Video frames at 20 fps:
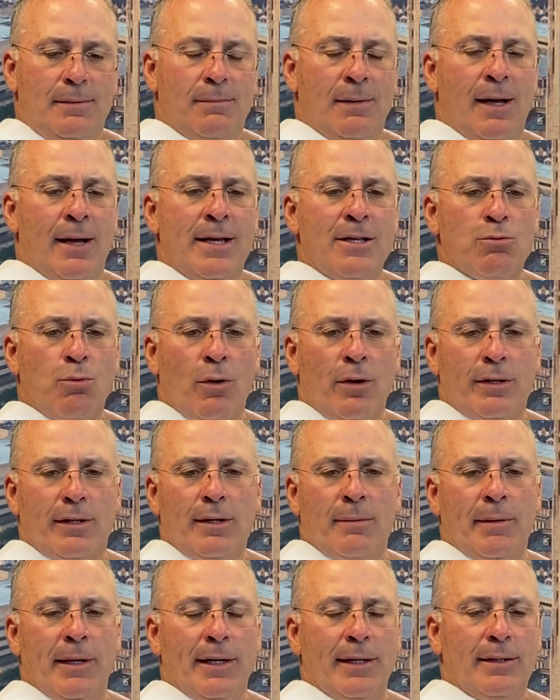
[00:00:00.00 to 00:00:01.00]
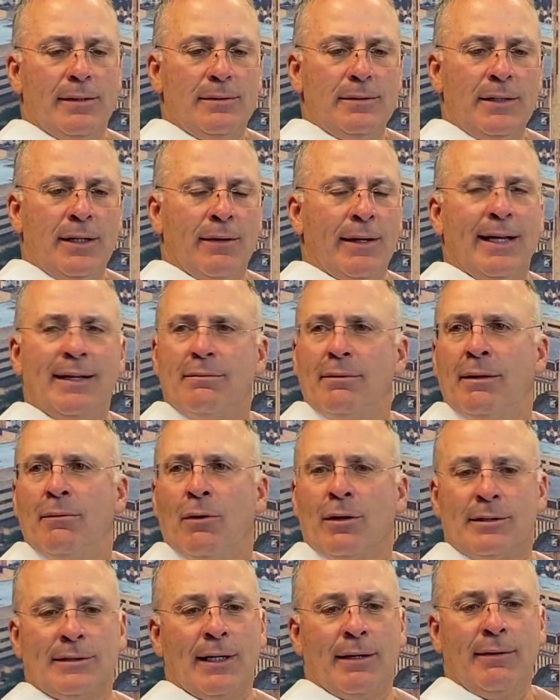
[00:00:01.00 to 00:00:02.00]
Well, he's worked. I mean, you know, he, he
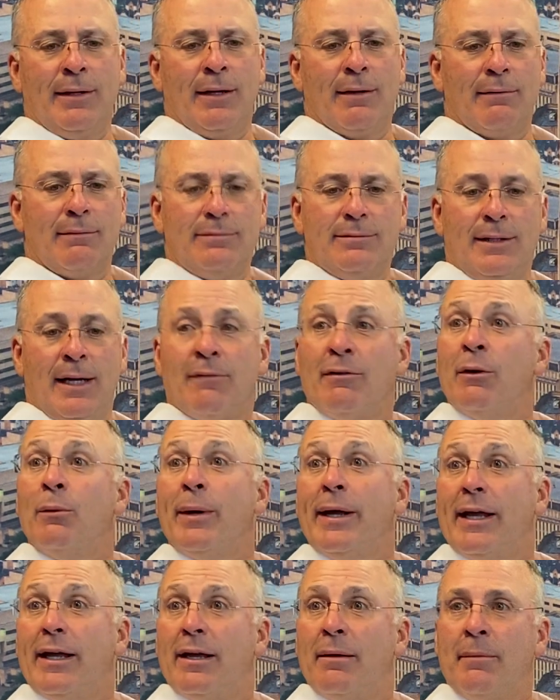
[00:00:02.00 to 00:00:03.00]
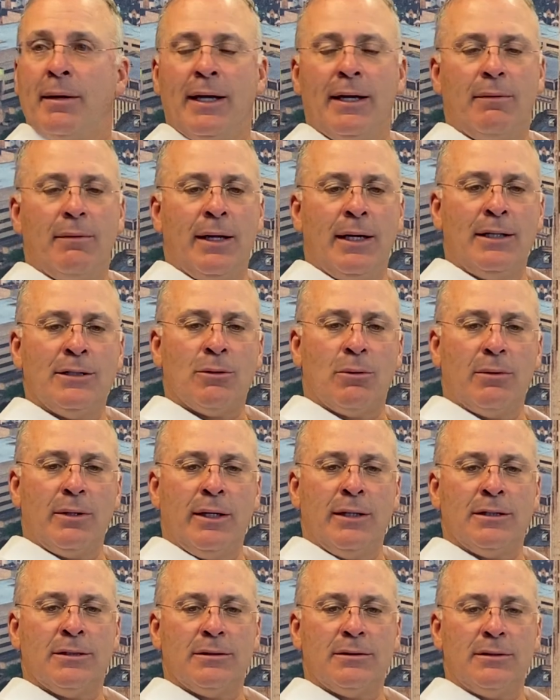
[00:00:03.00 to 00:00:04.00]
works at you know every week. I mean, he, he's
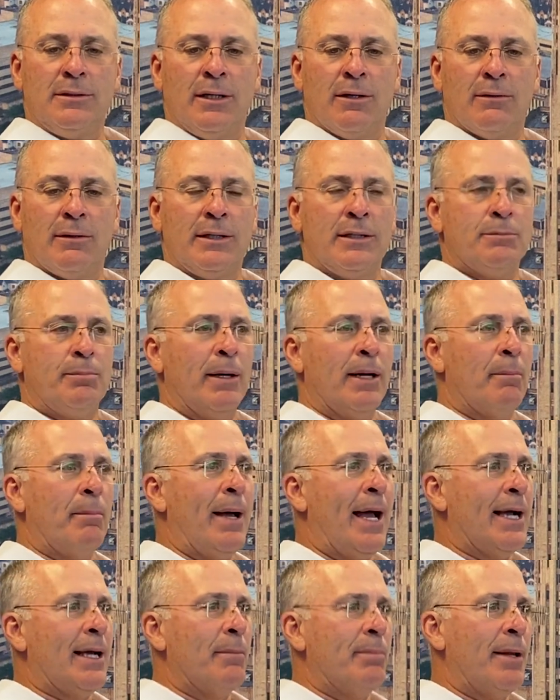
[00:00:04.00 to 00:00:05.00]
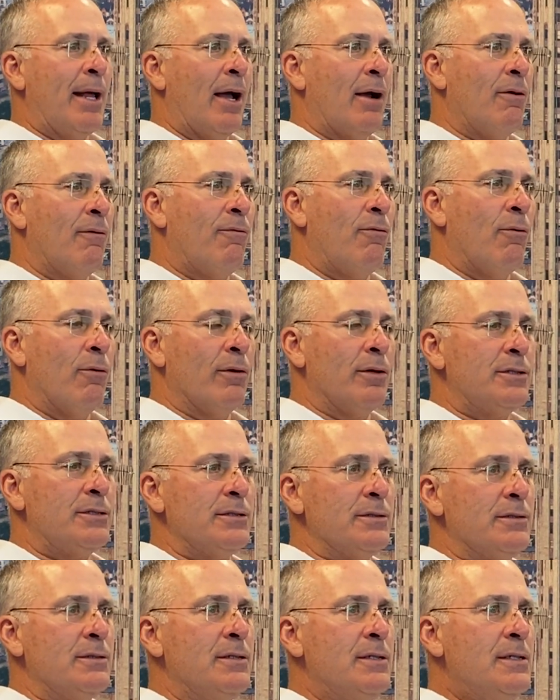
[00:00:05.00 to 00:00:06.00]
he's you know he's been a backup tackle for us,
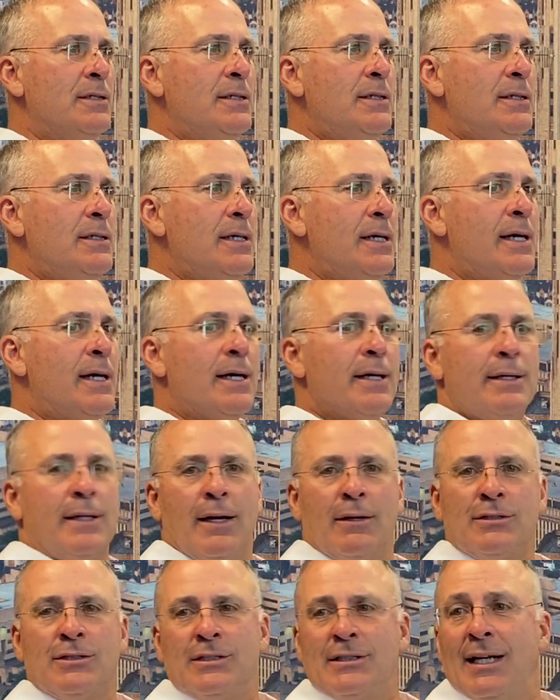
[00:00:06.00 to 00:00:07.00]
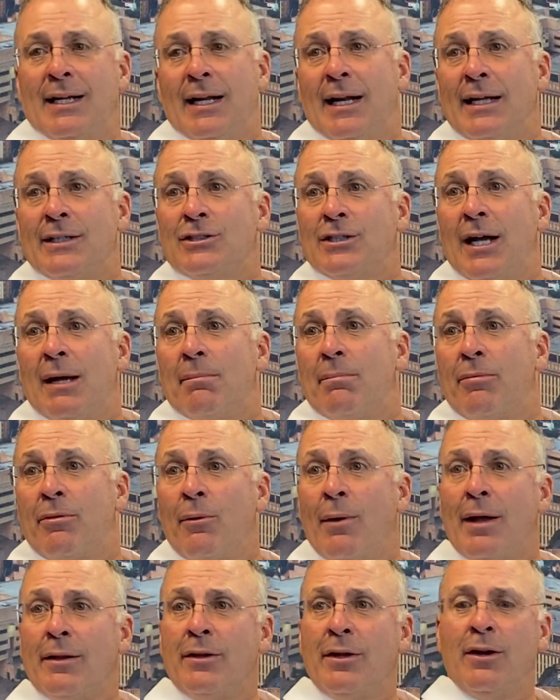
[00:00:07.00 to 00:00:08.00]
and uh, Terrence has done a nice job
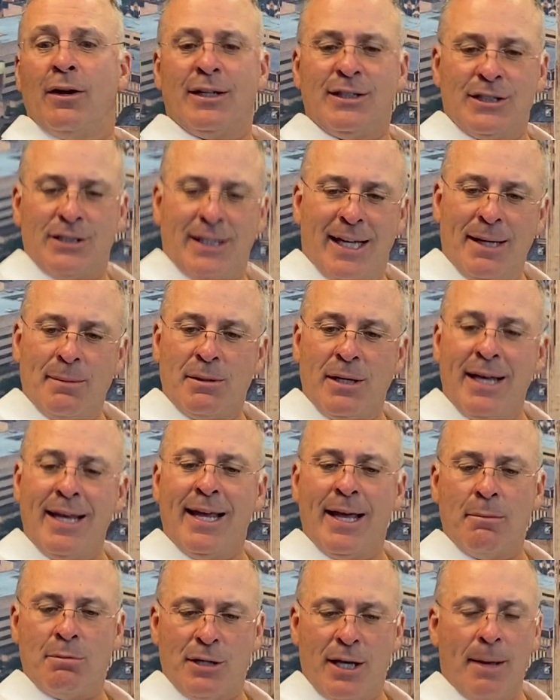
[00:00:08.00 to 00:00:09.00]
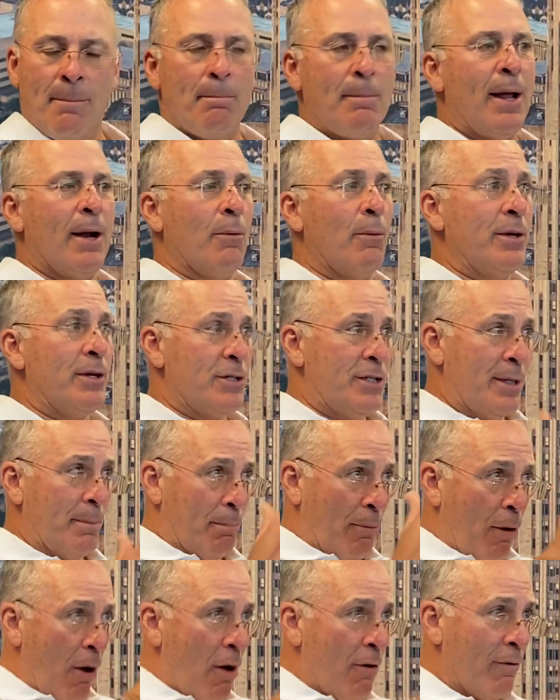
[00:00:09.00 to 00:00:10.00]
throughout the year. He just keeps he keeps getting better. When you see
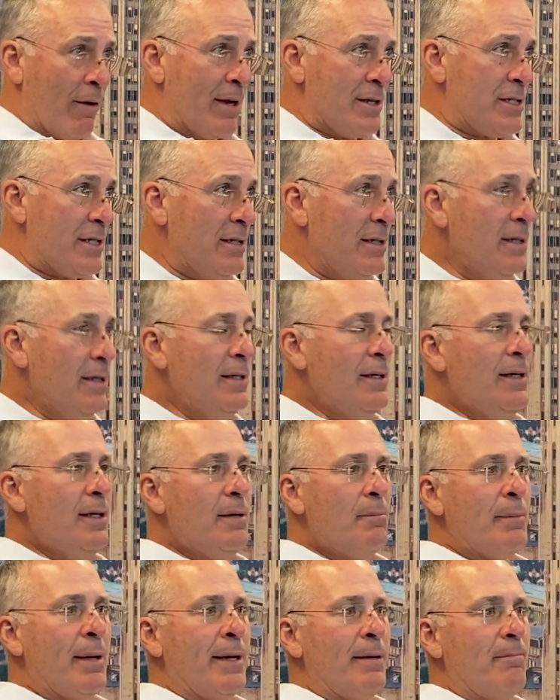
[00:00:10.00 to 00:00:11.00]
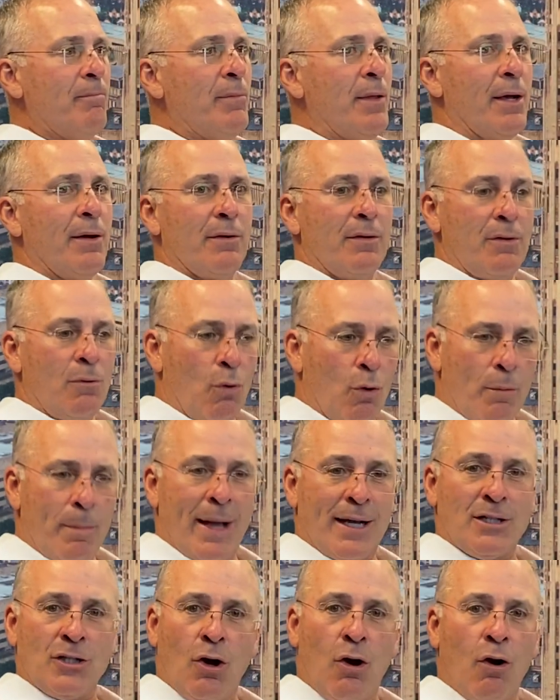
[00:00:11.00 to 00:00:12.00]
progress, when you know
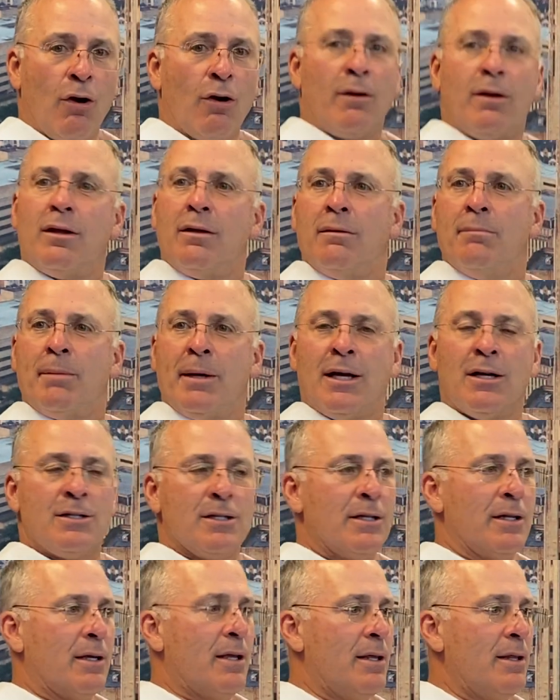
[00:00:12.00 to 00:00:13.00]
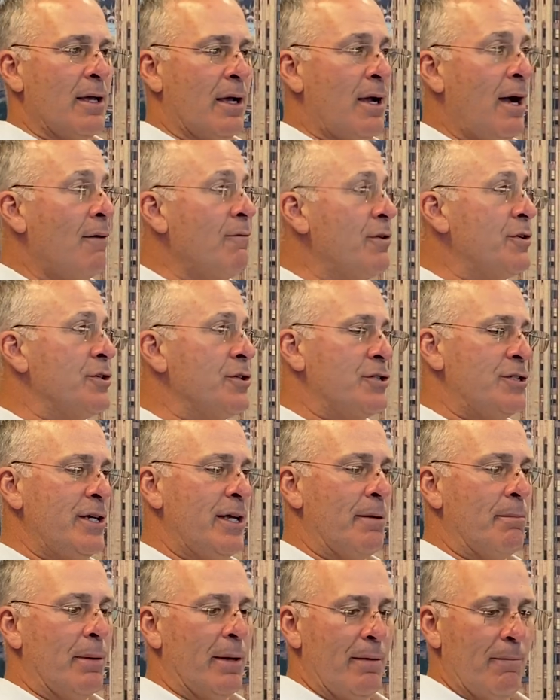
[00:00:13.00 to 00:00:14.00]
quarterback's harder because of the, the coverage you're
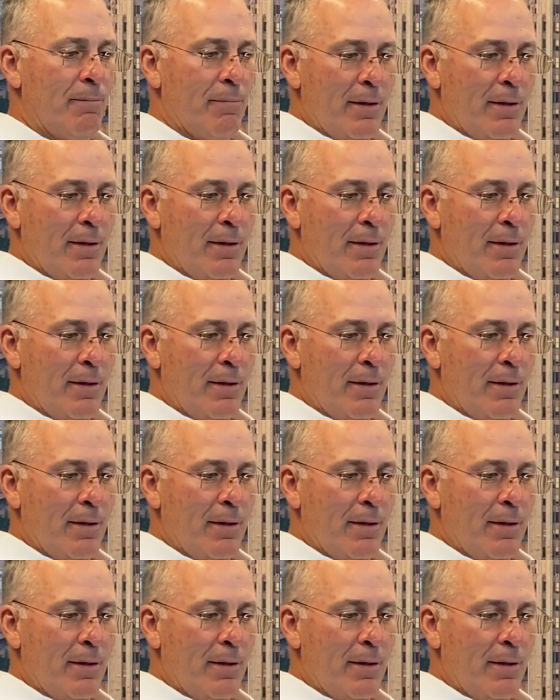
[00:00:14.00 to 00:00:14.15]
seeing, but